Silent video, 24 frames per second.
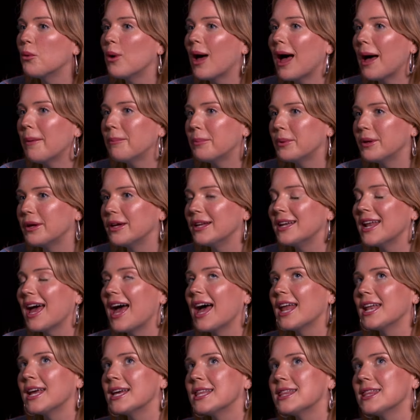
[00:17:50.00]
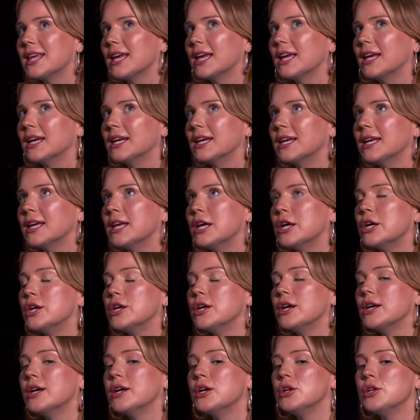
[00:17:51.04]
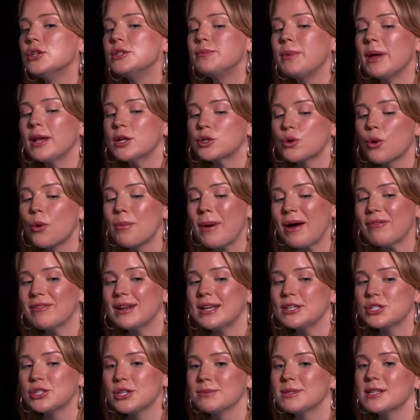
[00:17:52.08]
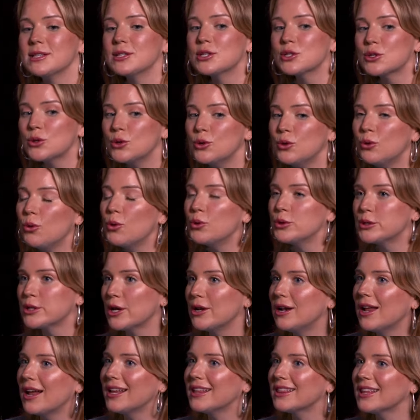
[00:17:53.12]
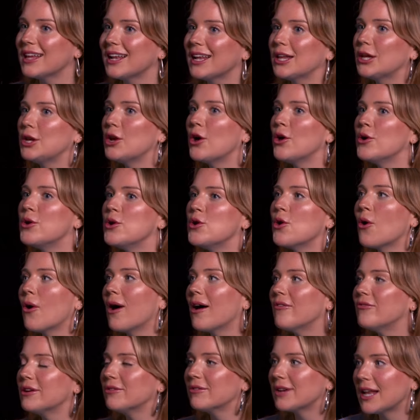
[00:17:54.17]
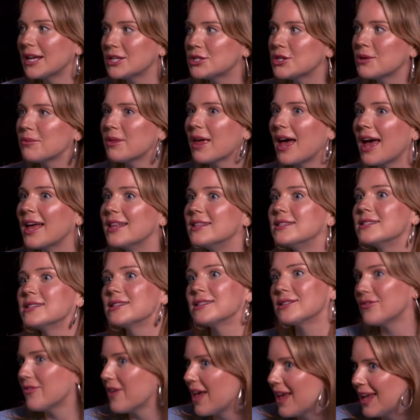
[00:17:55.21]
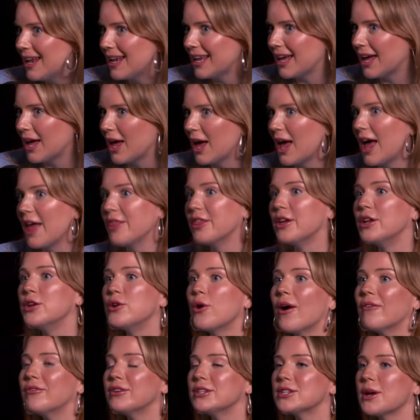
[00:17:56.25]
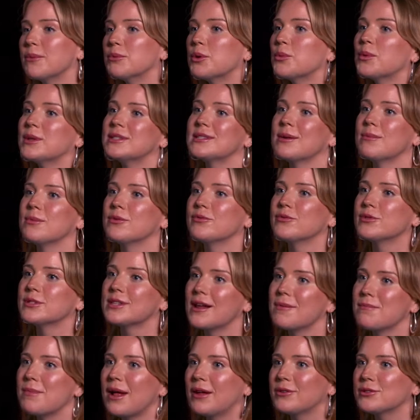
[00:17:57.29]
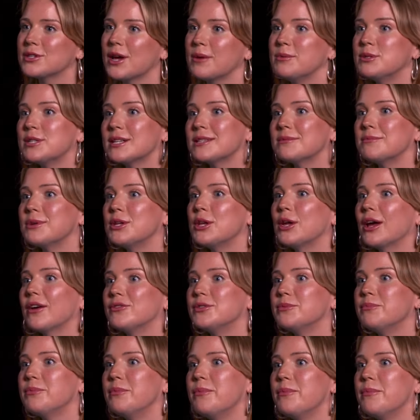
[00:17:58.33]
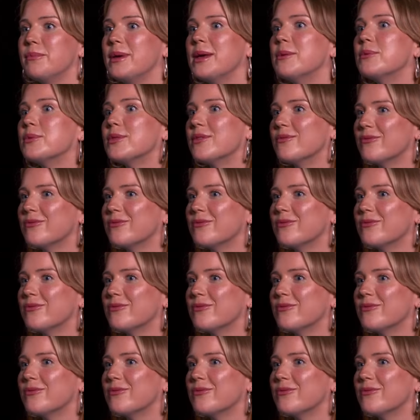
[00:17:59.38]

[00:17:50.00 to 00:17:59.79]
will happen. And I think being taught about relationships in school, also learning that, you know, not every relationship that ends is a failure, and that not every time you're with someone for a certain amount of time, it doesn't mean you have to be with